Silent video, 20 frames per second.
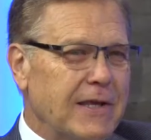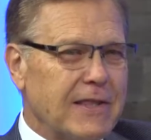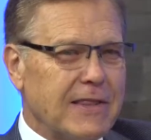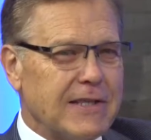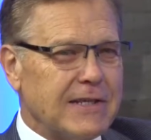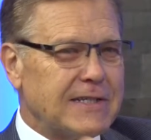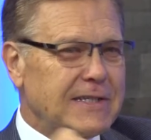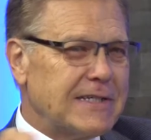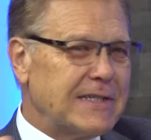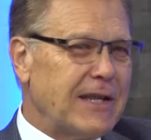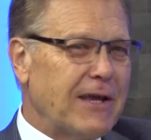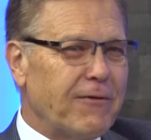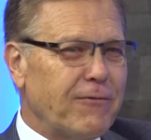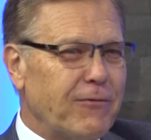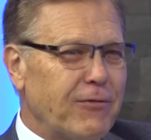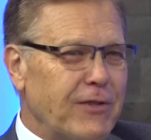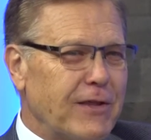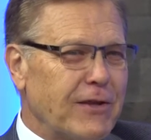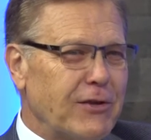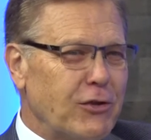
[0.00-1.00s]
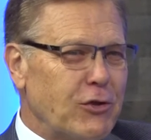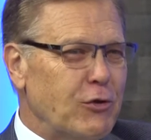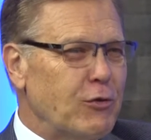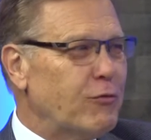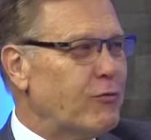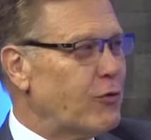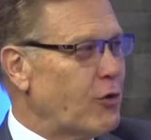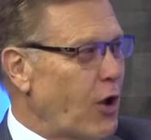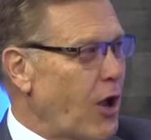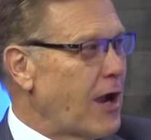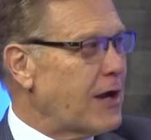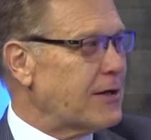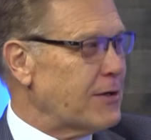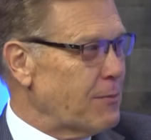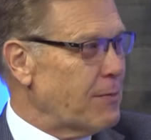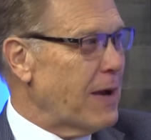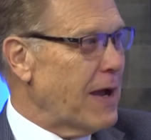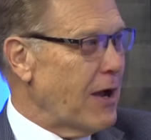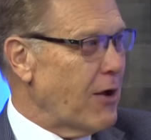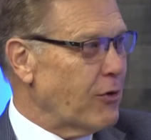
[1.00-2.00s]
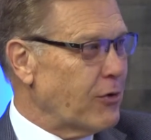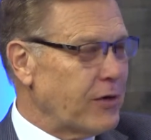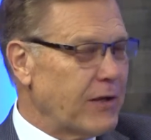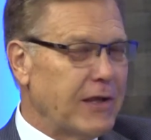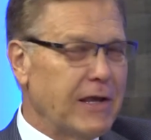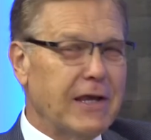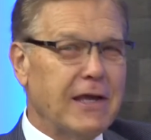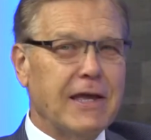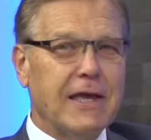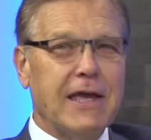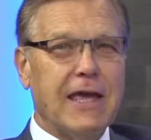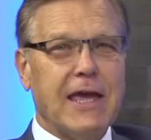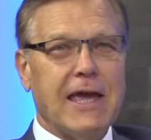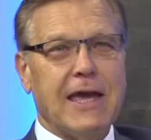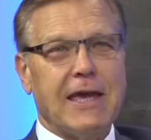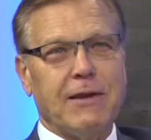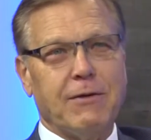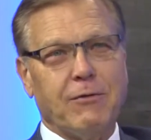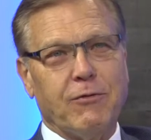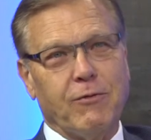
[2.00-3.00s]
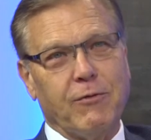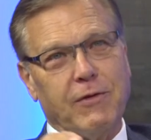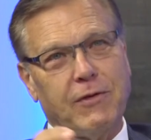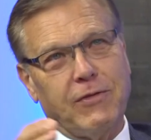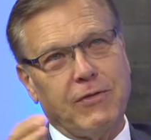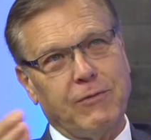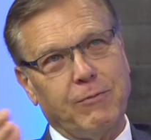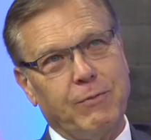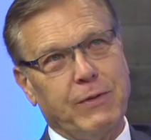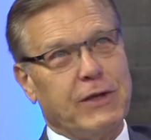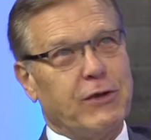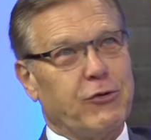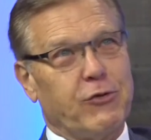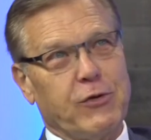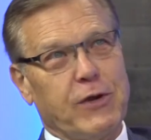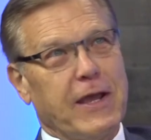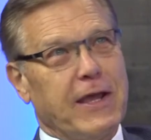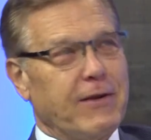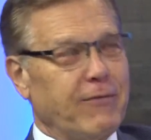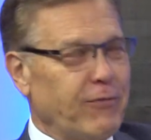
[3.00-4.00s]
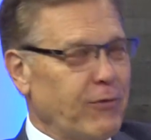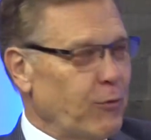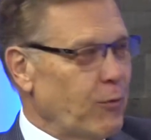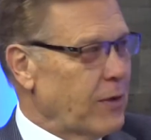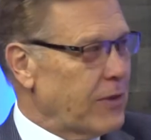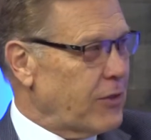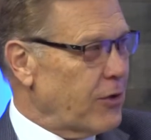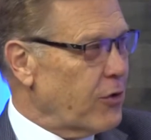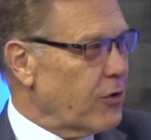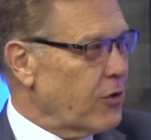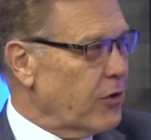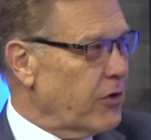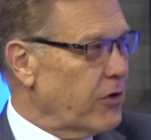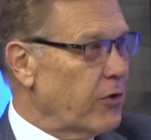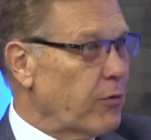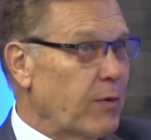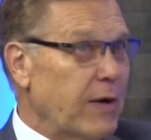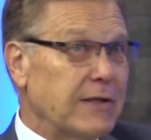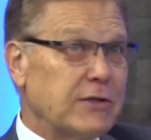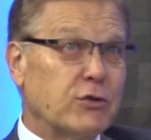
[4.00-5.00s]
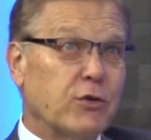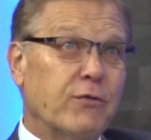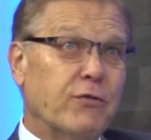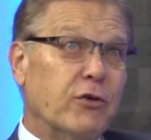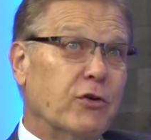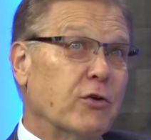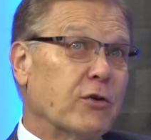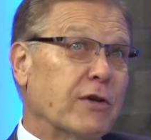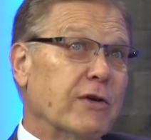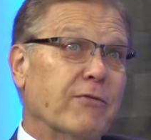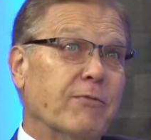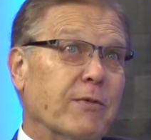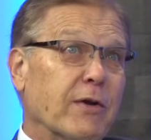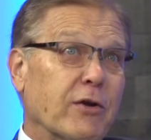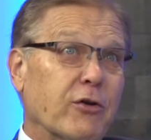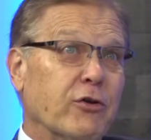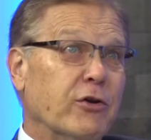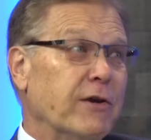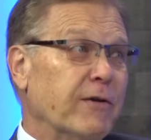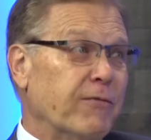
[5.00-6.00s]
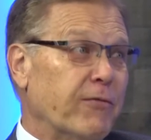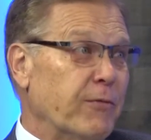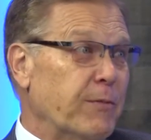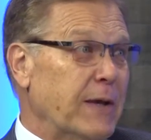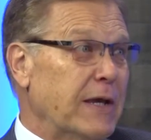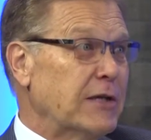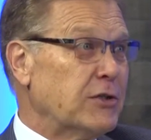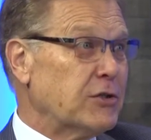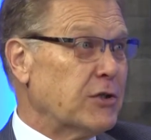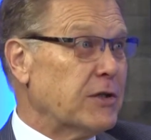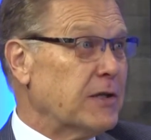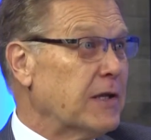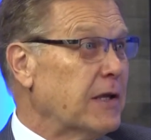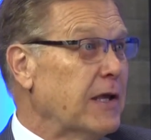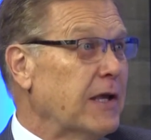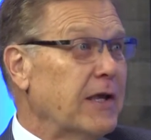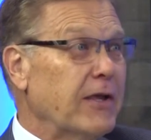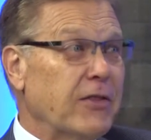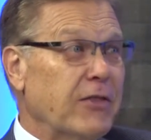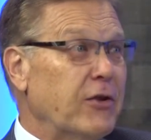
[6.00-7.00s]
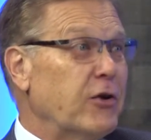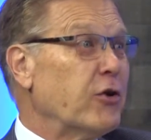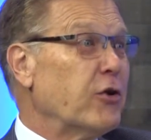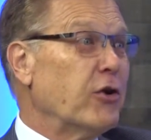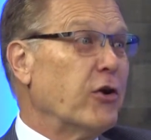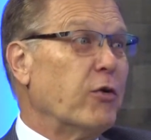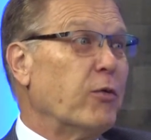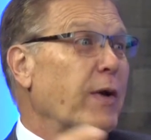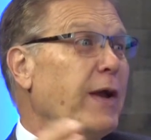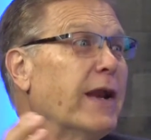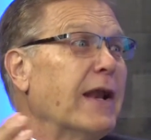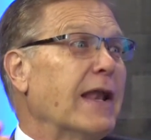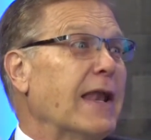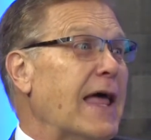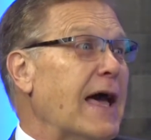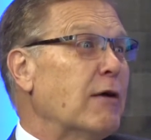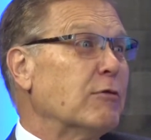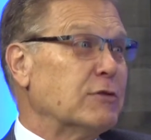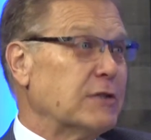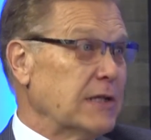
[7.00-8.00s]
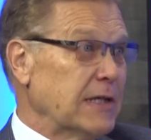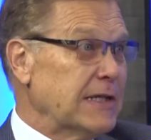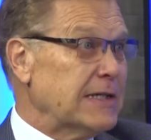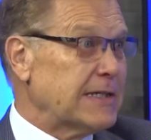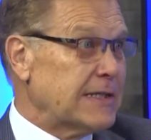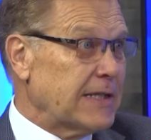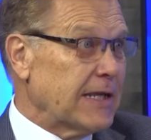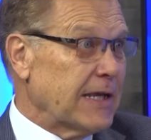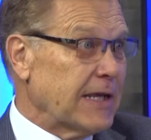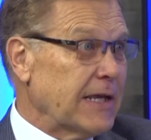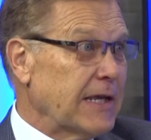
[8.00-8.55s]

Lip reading: the stuff that you've talked about and be creative in what they're going to write. So if you don't give them a good information, they're going to write a lousy listing.